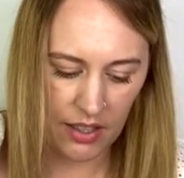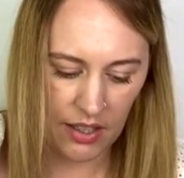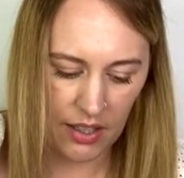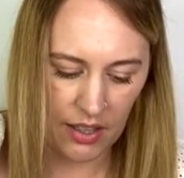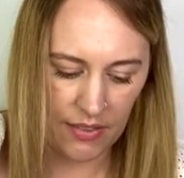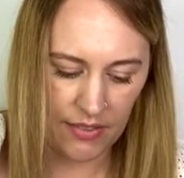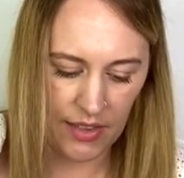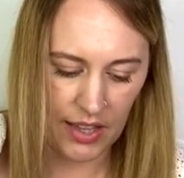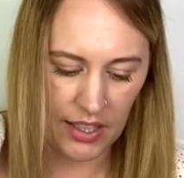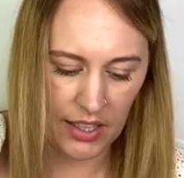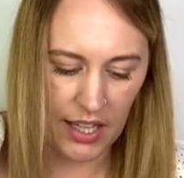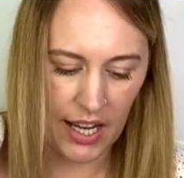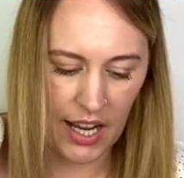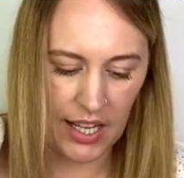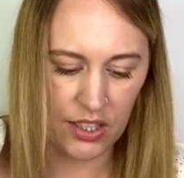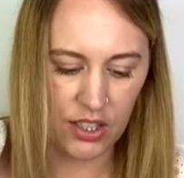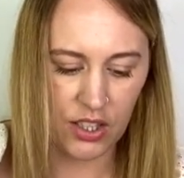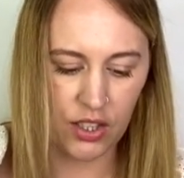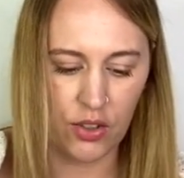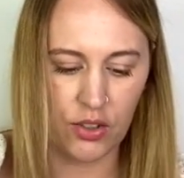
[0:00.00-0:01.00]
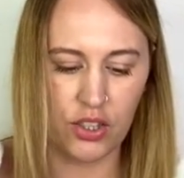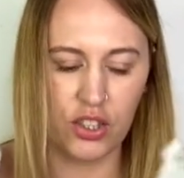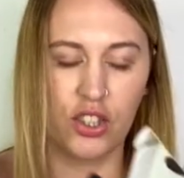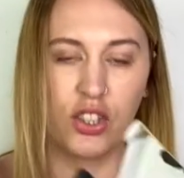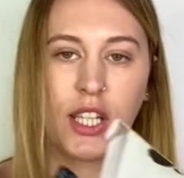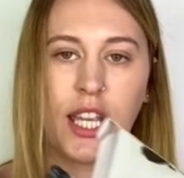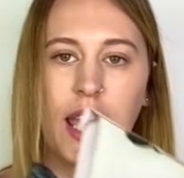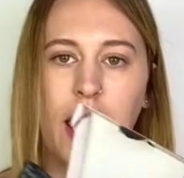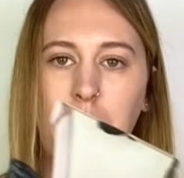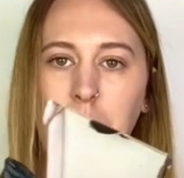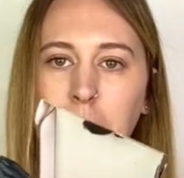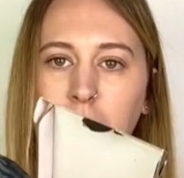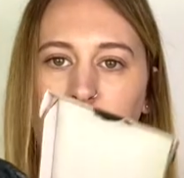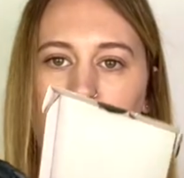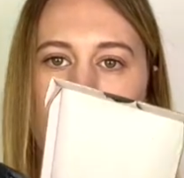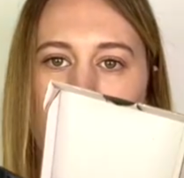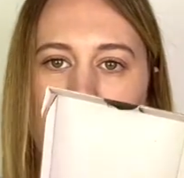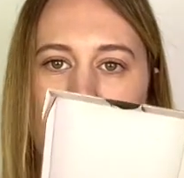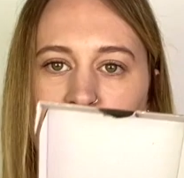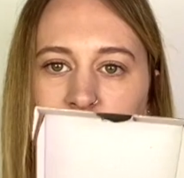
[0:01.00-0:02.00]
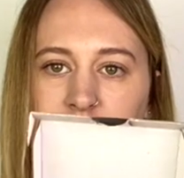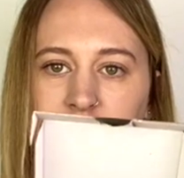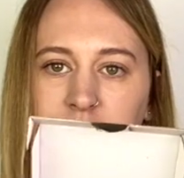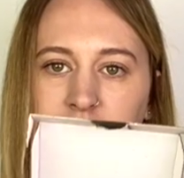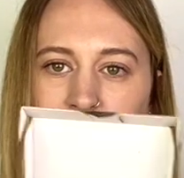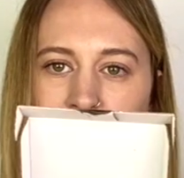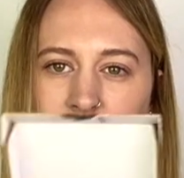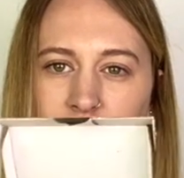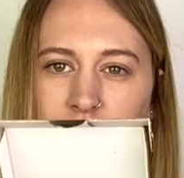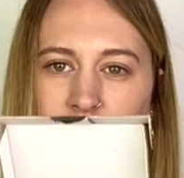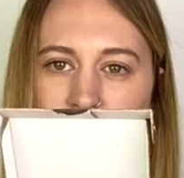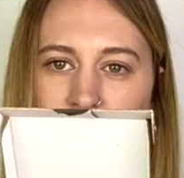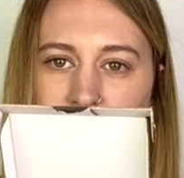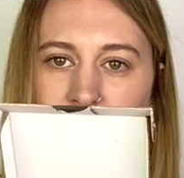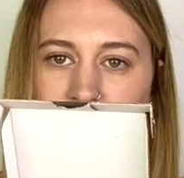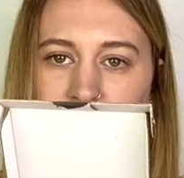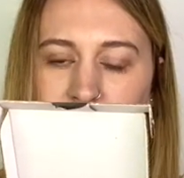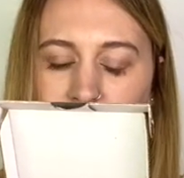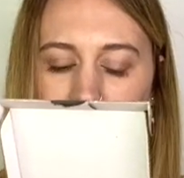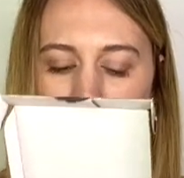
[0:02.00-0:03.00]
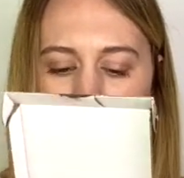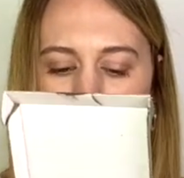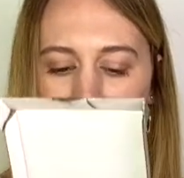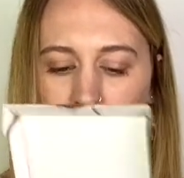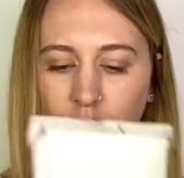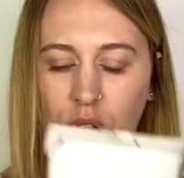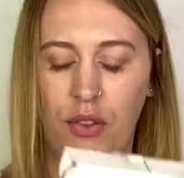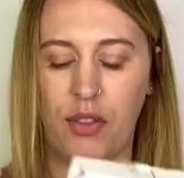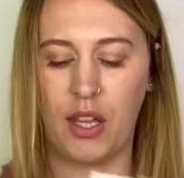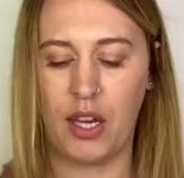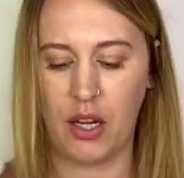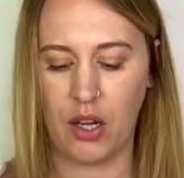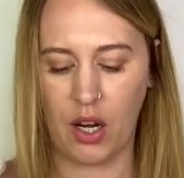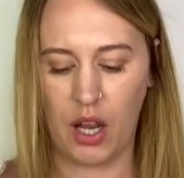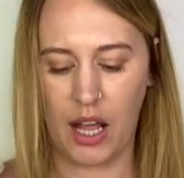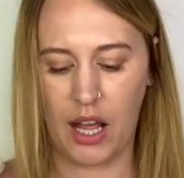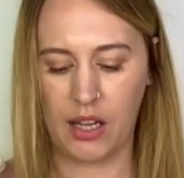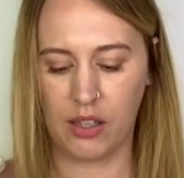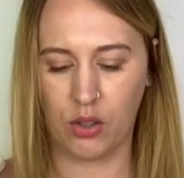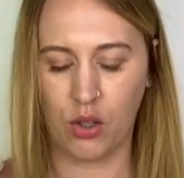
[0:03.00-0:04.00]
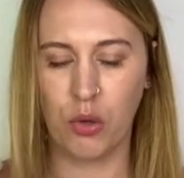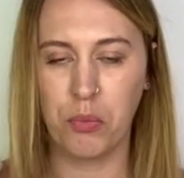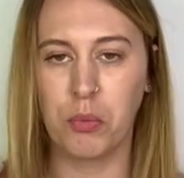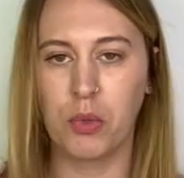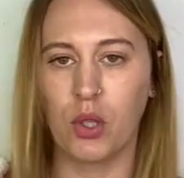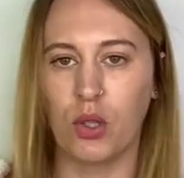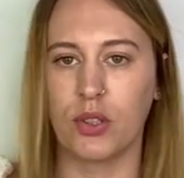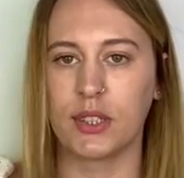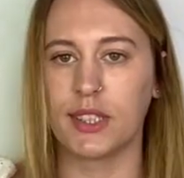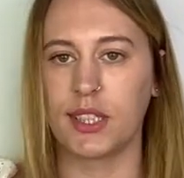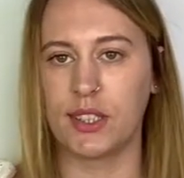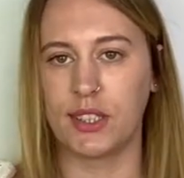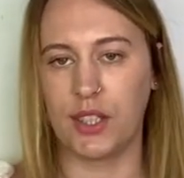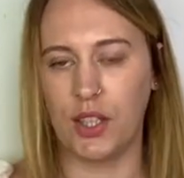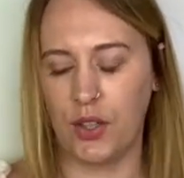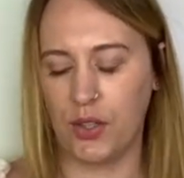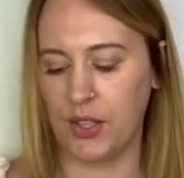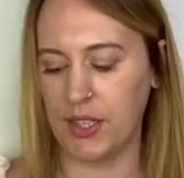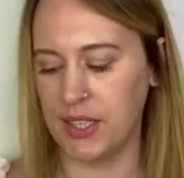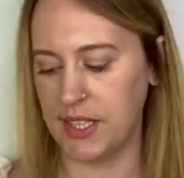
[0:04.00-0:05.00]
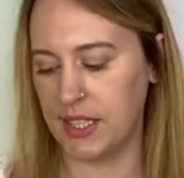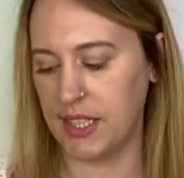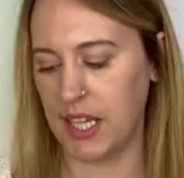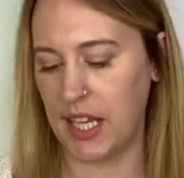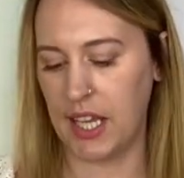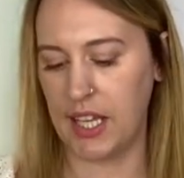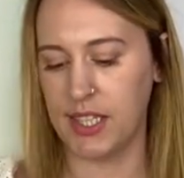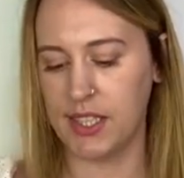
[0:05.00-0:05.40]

And then yeah, so it just came packaged nicely in here on this little cloth. And I'll come closer so you can see.